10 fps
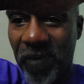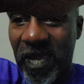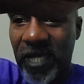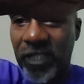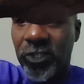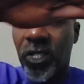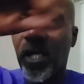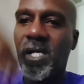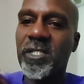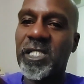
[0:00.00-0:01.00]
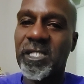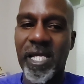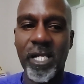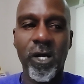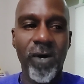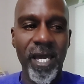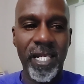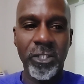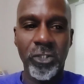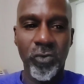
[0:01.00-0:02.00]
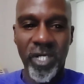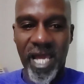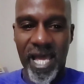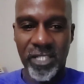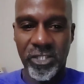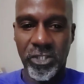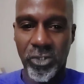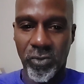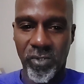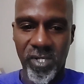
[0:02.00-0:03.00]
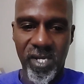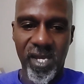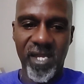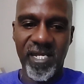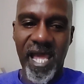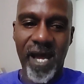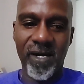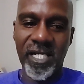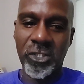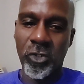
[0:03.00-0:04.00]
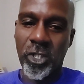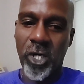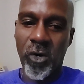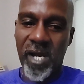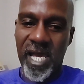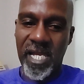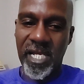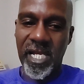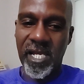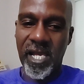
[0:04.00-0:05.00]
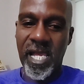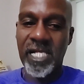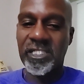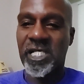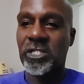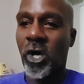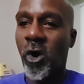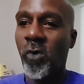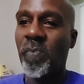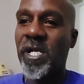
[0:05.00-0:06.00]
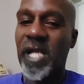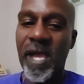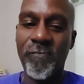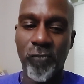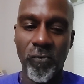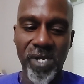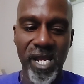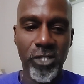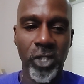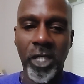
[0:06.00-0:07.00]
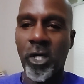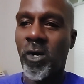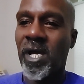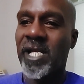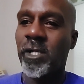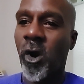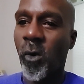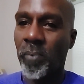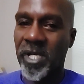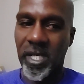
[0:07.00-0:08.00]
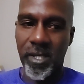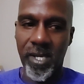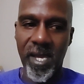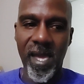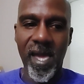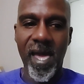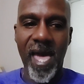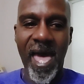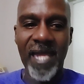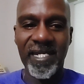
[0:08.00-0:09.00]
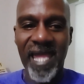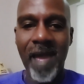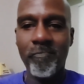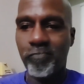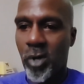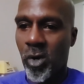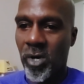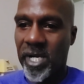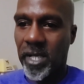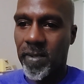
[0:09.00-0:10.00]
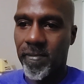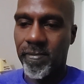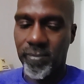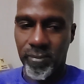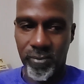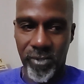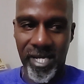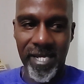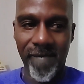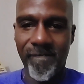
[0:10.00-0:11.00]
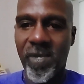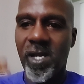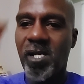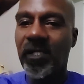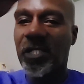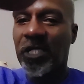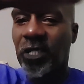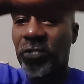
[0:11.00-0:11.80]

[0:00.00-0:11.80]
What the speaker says: page. Just let it go ahead and do what it has to do. Now it's going to go ahead and it says open, and from there you can go ahead and open it. At that point, right, there's